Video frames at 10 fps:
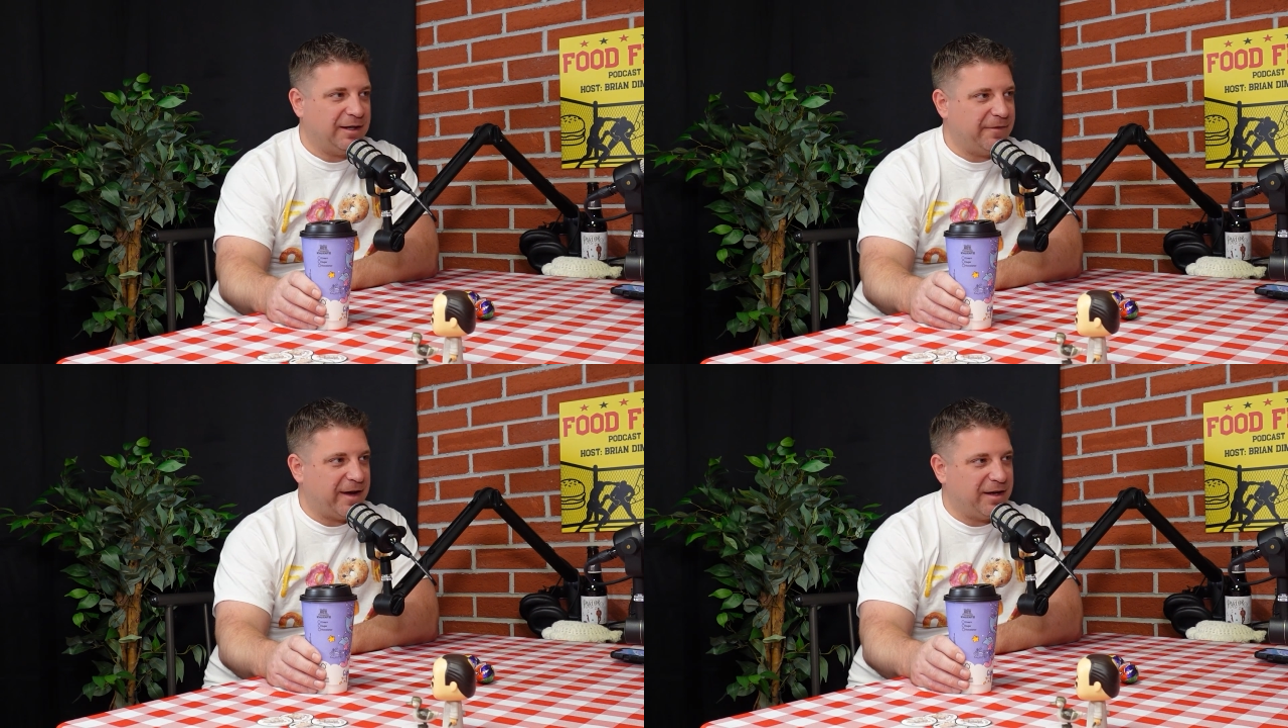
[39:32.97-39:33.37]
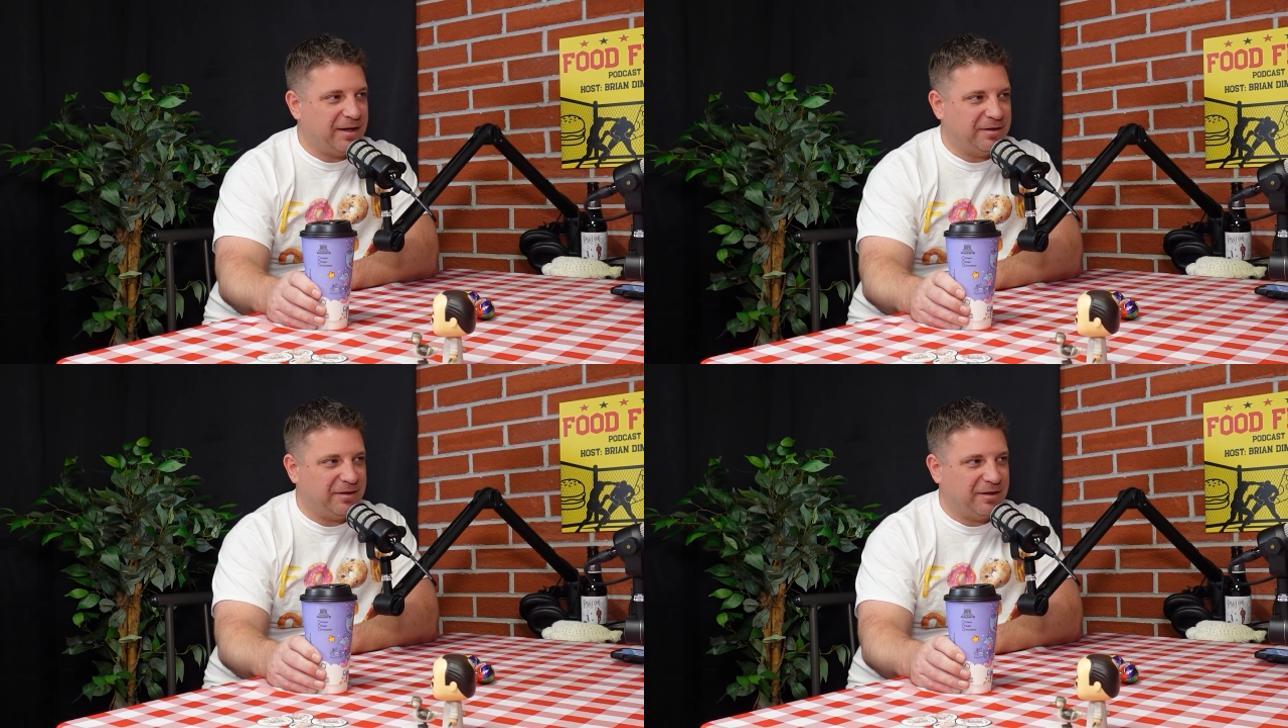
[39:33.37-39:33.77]
think I've had
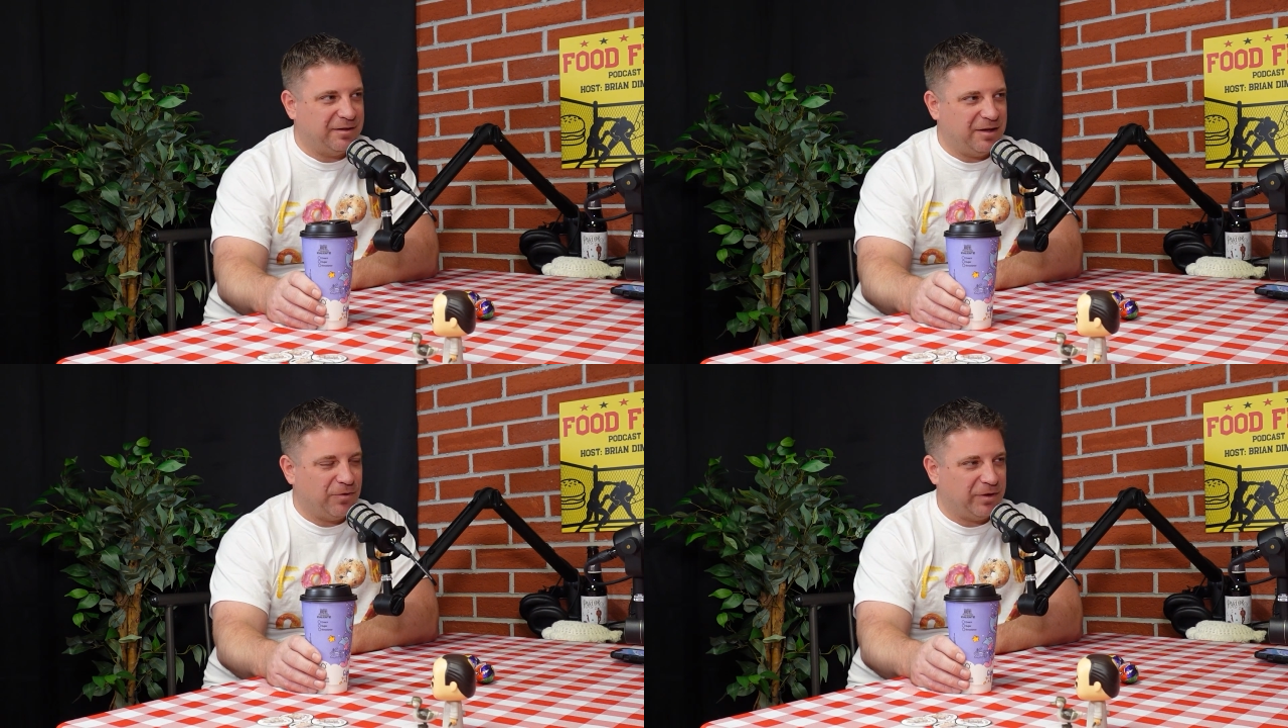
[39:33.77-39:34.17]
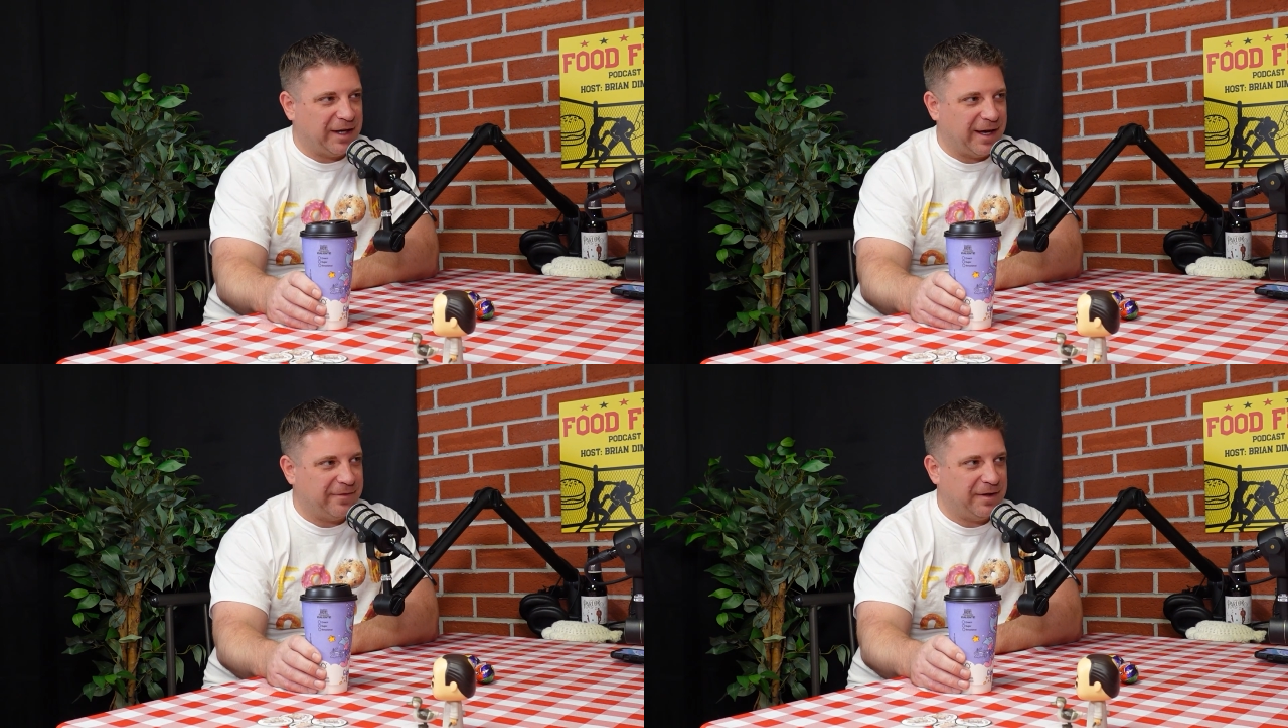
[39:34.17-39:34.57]
it. Isn't it really
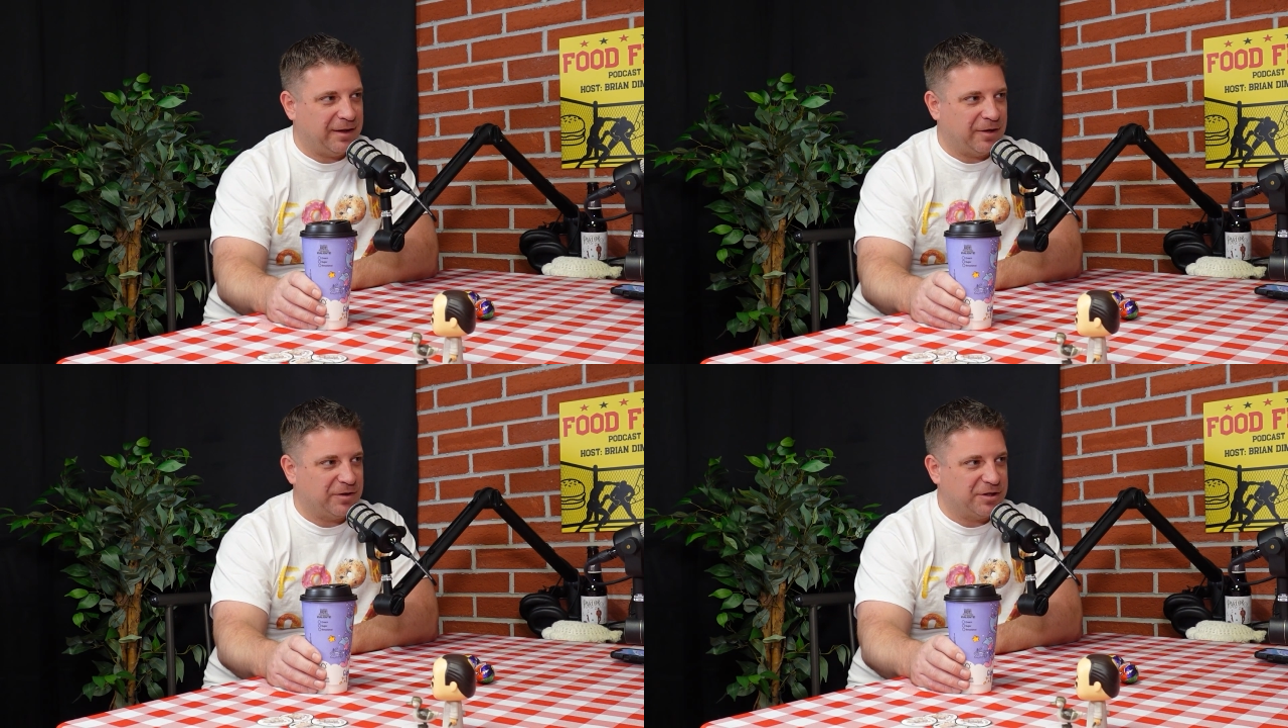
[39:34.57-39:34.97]
heavy, like with the